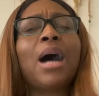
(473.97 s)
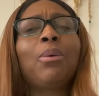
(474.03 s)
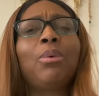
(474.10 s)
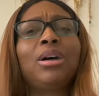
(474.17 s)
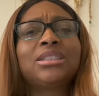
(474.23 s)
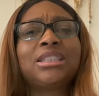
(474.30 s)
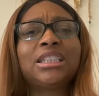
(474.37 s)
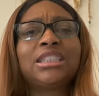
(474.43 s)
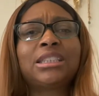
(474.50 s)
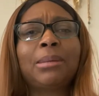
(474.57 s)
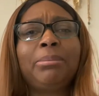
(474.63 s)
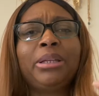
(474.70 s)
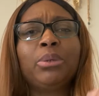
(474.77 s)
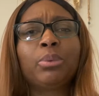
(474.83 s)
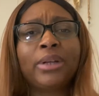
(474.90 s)
wants us to
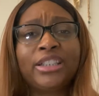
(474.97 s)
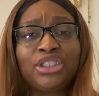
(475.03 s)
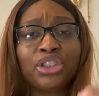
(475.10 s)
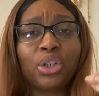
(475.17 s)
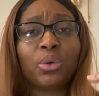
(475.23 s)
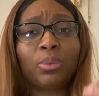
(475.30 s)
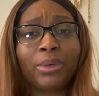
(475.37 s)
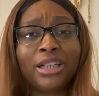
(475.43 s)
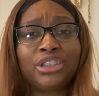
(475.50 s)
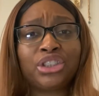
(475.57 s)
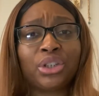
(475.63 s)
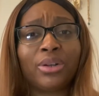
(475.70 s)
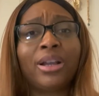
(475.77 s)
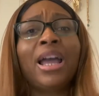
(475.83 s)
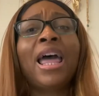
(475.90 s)
be richer,
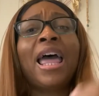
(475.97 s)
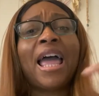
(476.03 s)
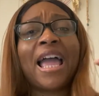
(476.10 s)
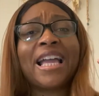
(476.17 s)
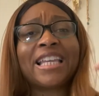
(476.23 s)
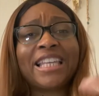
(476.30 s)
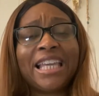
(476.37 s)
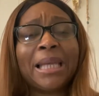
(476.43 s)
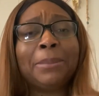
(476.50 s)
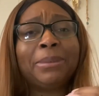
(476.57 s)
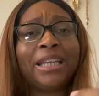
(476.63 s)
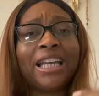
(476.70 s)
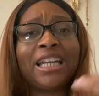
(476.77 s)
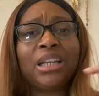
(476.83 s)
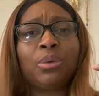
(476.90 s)
richer, and keep
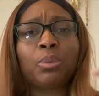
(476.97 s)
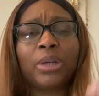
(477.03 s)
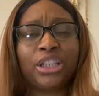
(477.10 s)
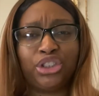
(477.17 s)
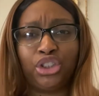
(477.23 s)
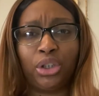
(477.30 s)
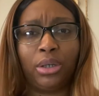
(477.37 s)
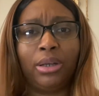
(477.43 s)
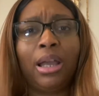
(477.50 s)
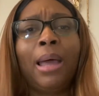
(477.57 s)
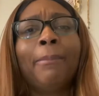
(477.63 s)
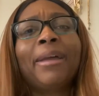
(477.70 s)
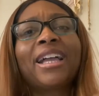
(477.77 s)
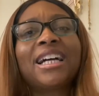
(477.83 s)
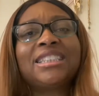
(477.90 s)
getting richer
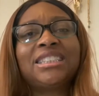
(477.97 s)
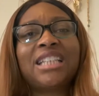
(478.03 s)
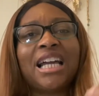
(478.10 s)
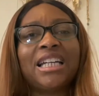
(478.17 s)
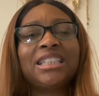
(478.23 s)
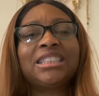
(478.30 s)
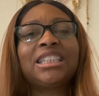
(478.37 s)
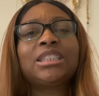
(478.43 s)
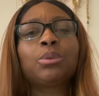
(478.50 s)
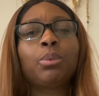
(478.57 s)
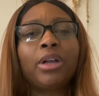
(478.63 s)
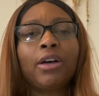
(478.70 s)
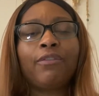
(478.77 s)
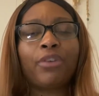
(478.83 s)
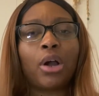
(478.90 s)
because that is His
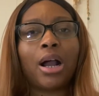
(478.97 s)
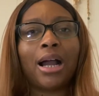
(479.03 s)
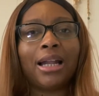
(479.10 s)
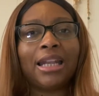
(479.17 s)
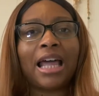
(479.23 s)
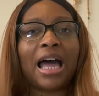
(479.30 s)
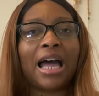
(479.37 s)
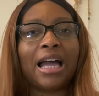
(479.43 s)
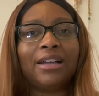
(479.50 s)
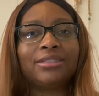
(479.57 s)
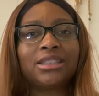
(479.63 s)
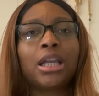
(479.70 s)
will for our lives.